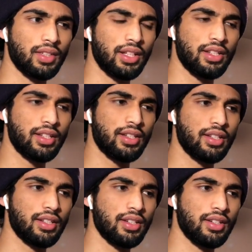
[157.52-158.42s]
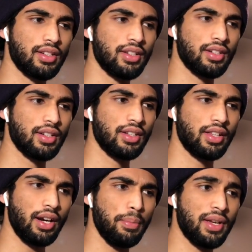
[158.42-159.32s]
This
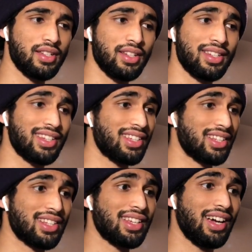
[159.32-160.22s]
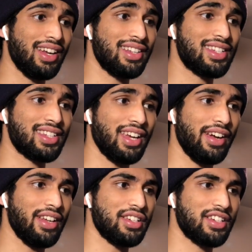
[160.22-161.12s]
therapist is kind of
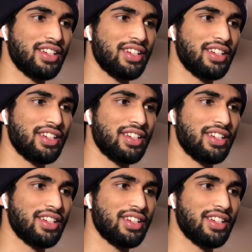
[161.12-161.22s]
sketch.